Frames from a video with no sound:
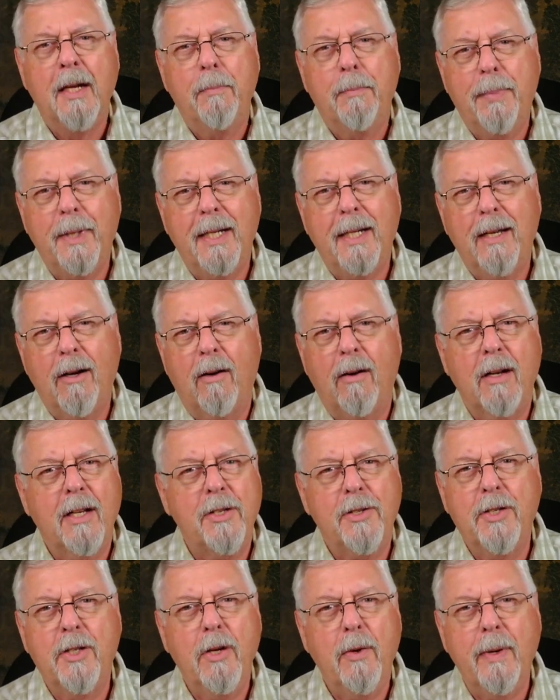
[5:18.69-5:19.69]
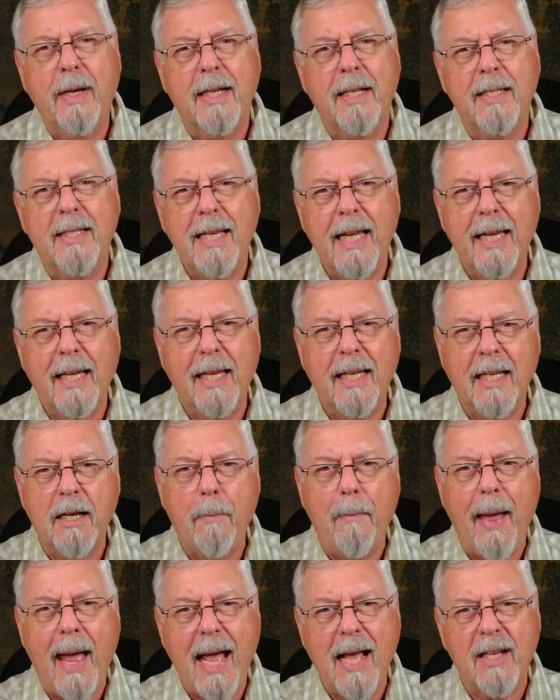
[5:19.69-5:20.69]
But all it's doing is taking the
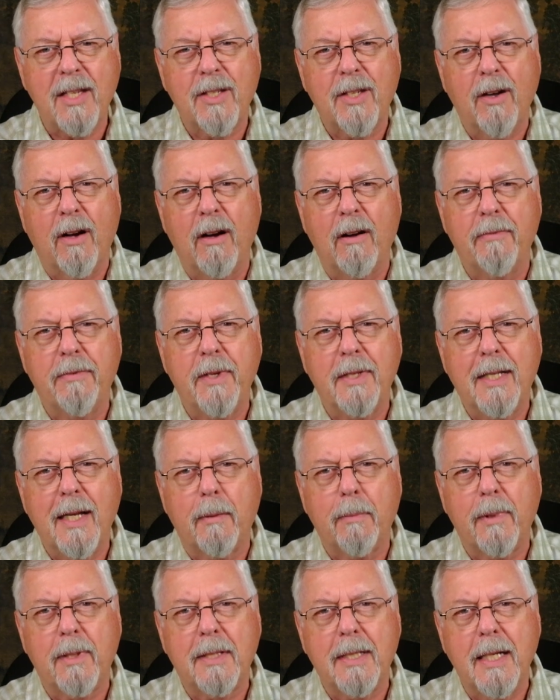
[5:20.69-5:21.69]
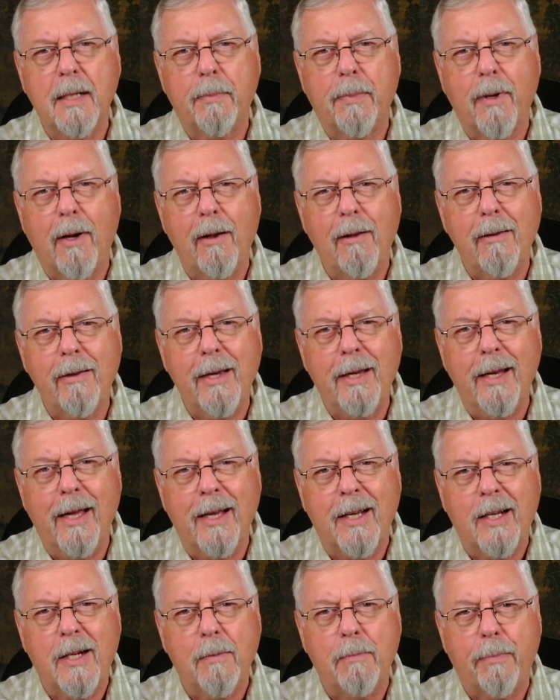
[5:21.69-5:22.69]
mass of the double taper line
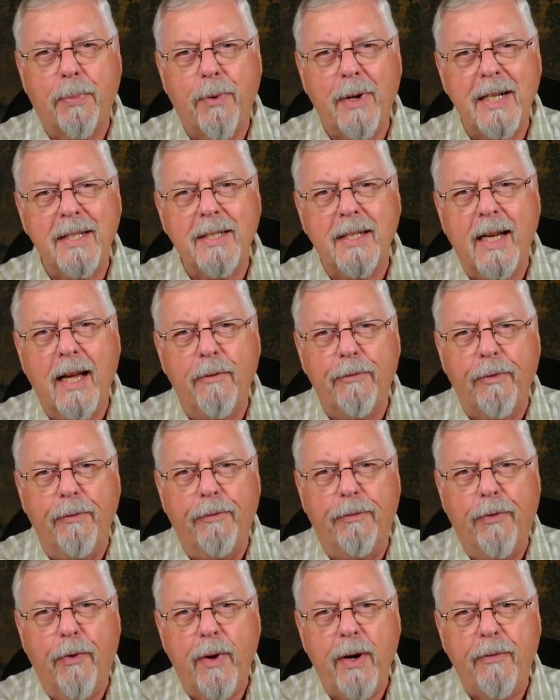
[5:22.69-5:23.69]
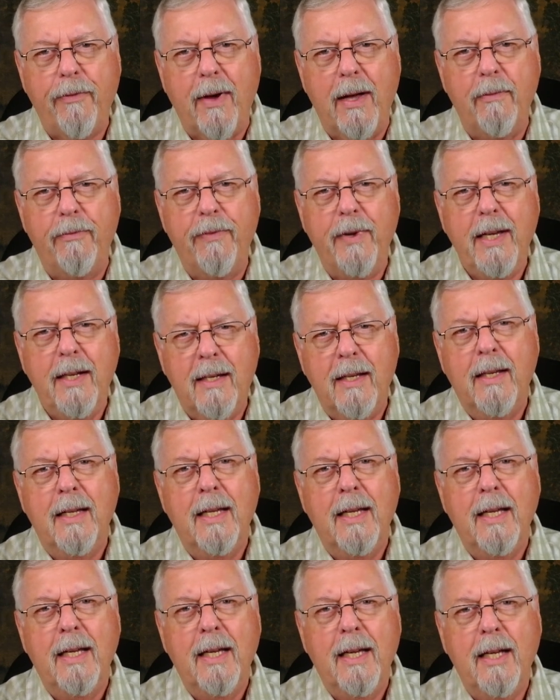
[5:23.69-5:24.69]
and compressing it from 45 feet
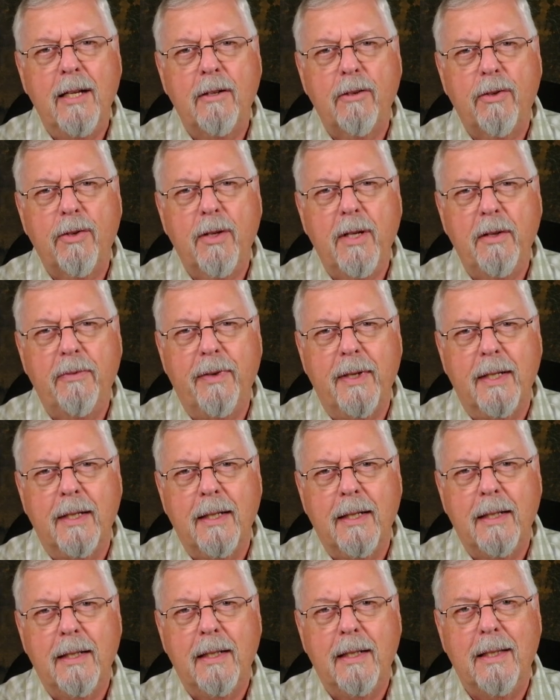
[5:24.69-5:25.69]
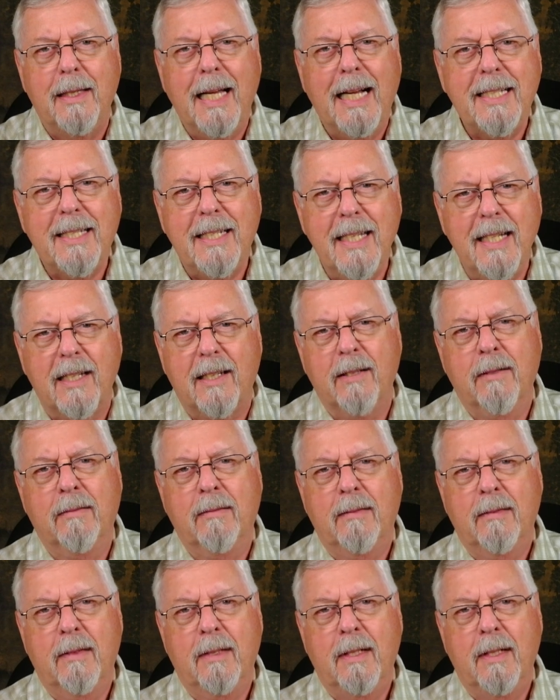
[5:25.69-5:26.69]
into 30 feet. That's it.
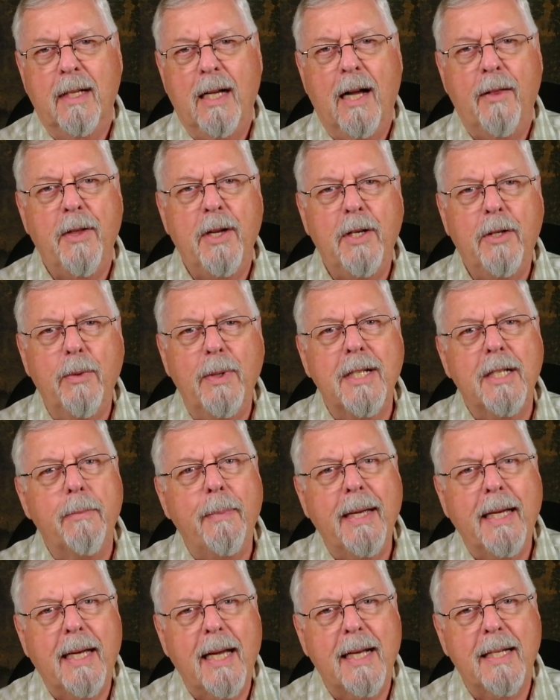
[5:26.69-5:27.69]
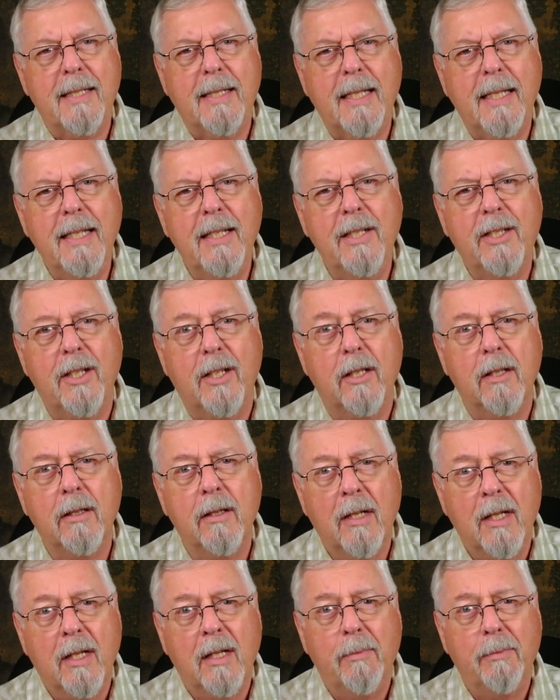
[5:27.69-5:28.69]
And they do it to make casting easier
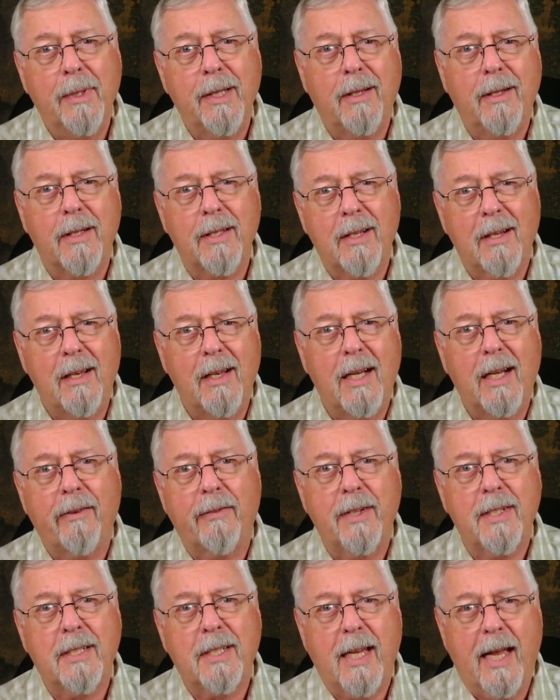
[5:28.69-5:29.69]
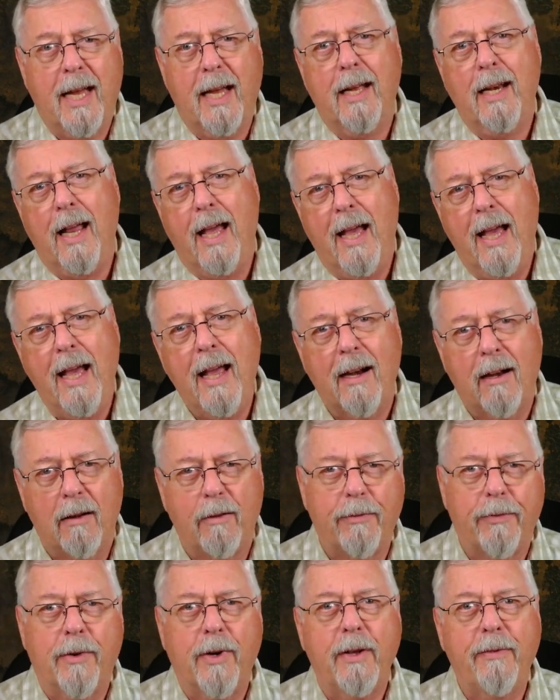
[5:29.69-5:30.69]
because a lot of us can't handle
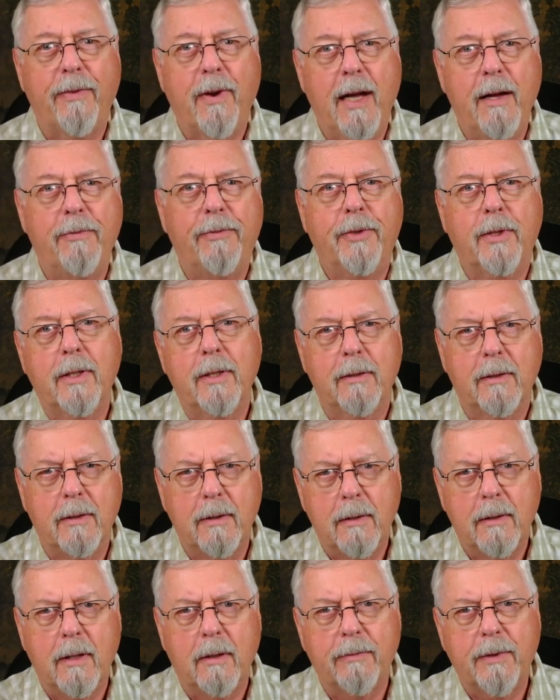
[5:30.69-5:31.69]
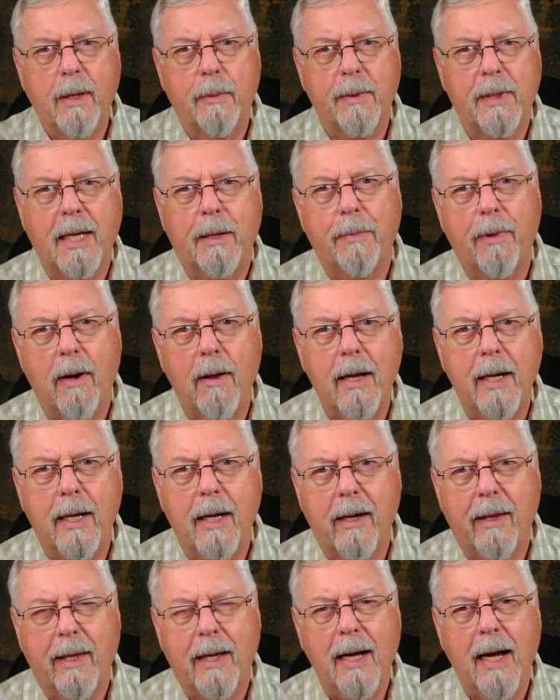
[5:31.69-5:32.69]
45 foot of double taper line
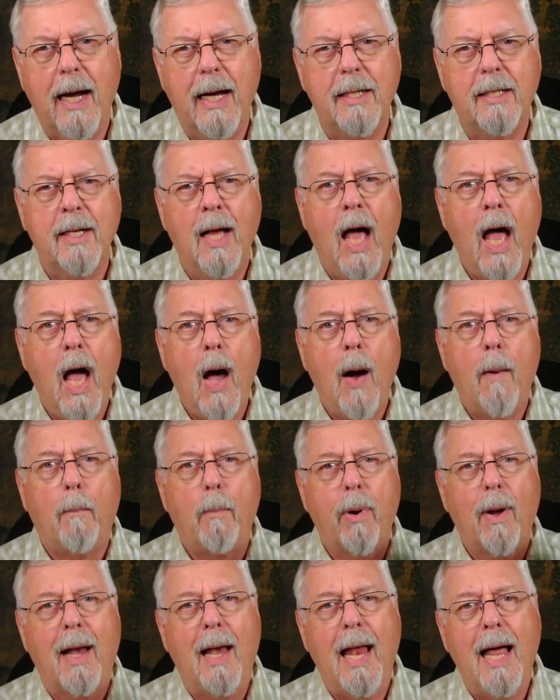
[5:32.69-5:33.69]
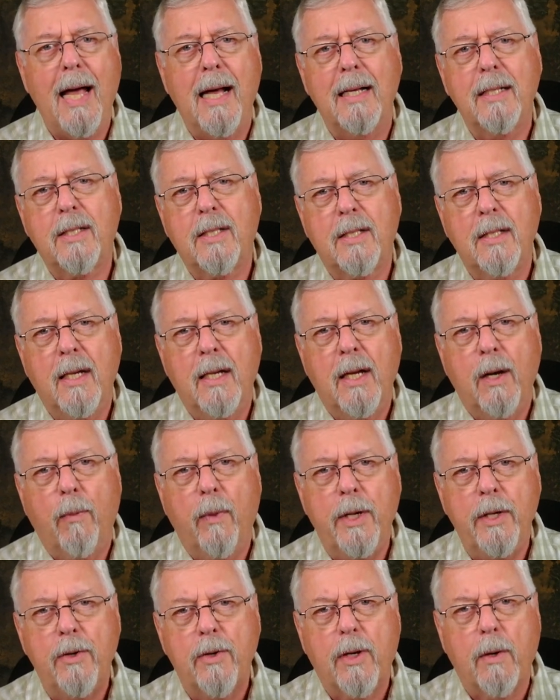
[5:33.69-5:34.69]
out of the guides. Plus,
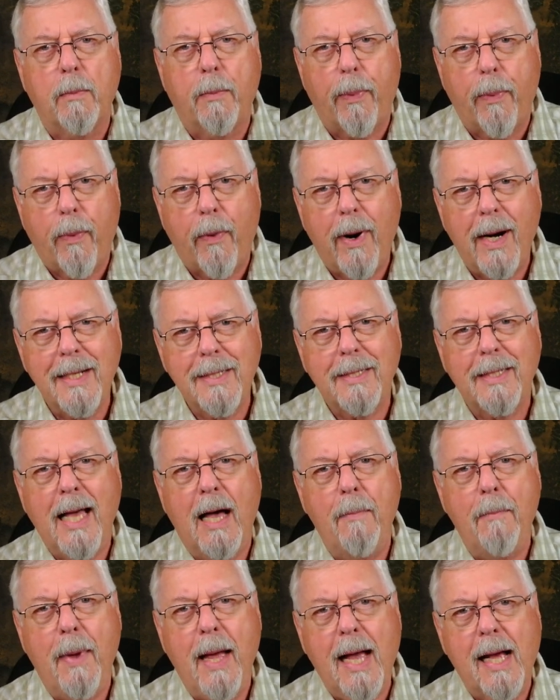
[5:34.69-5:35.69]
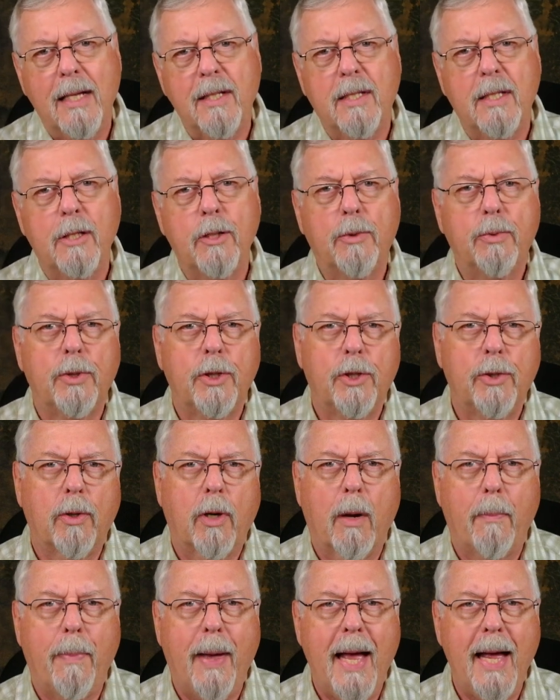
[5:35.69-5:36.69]
when you compress that mass into a
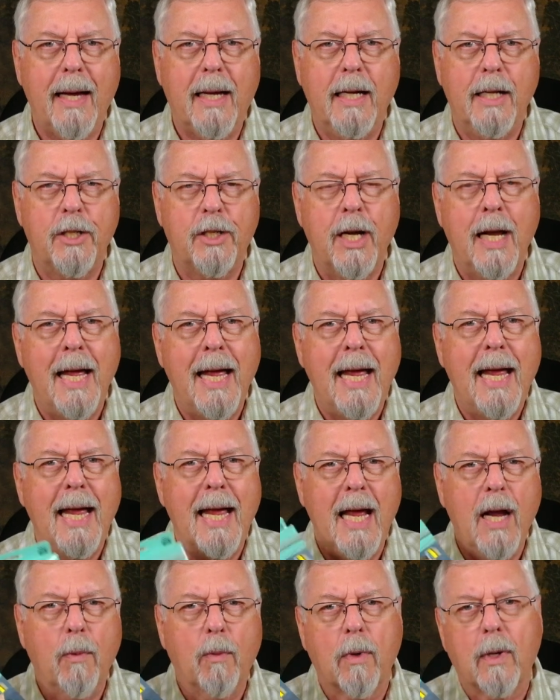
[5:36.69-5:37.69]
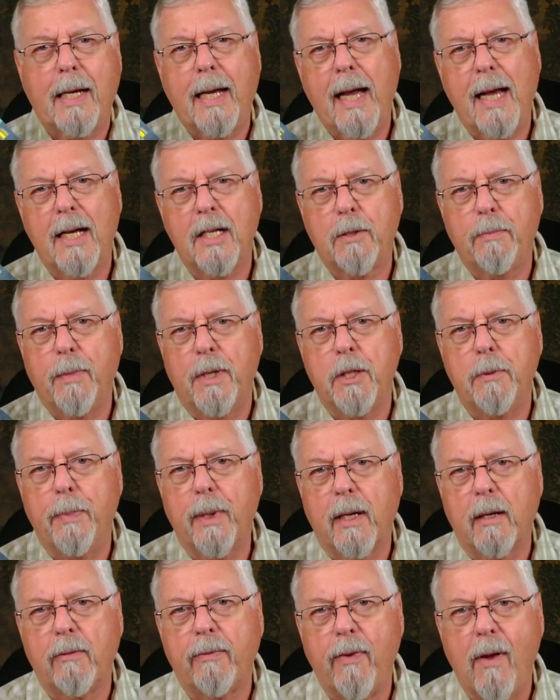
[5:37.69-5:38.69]
shorter package, it will cast much
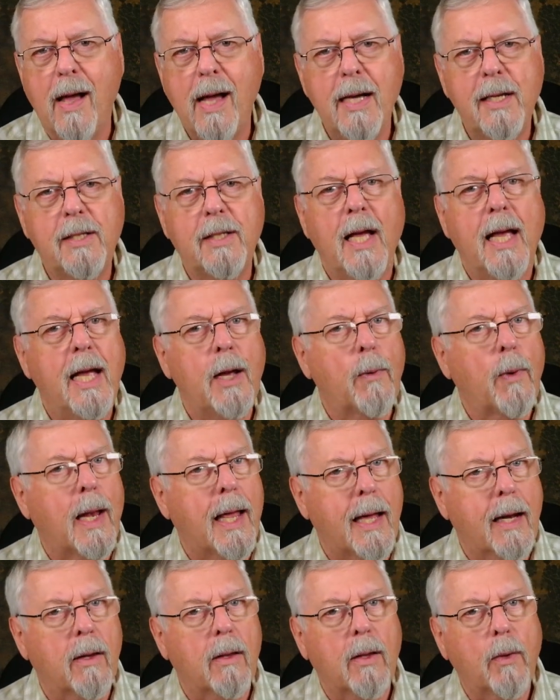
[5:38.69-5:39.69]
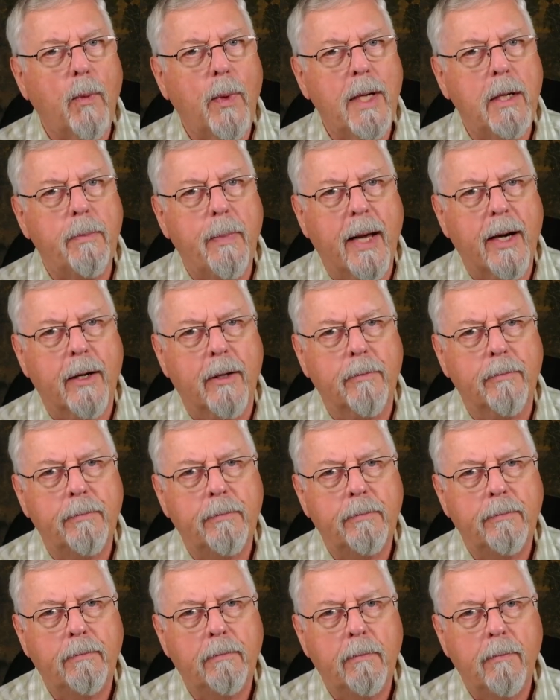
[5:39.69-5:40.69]
bigger flies, will handle the wind better.
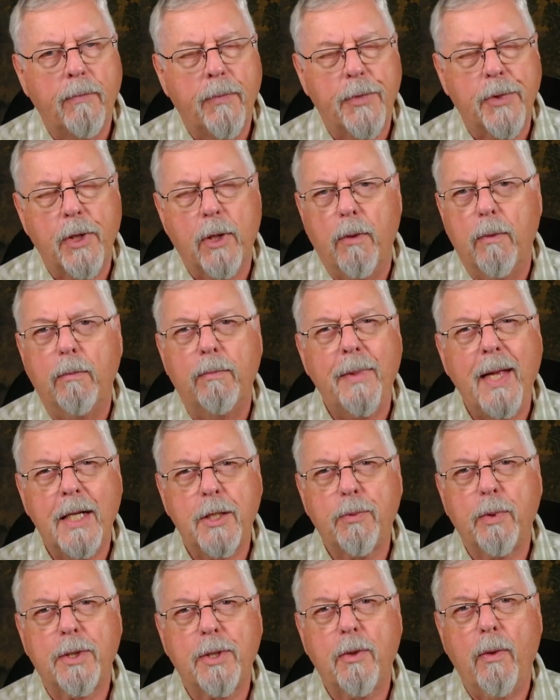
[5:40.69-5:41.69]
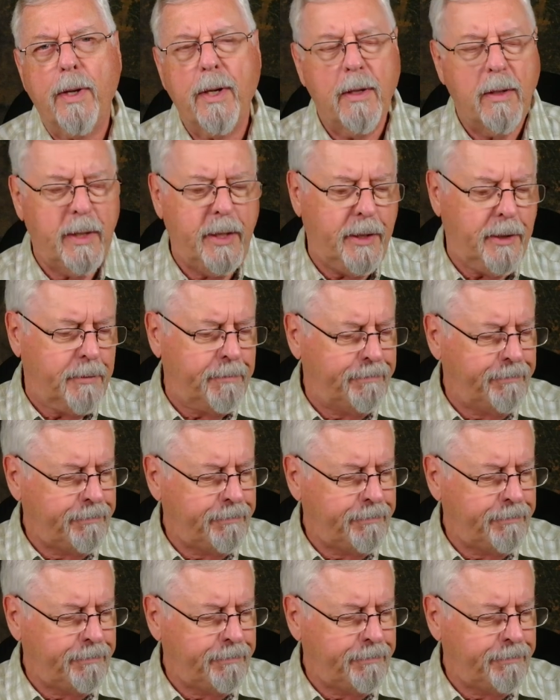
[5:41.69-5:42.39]
So that's what's going on here.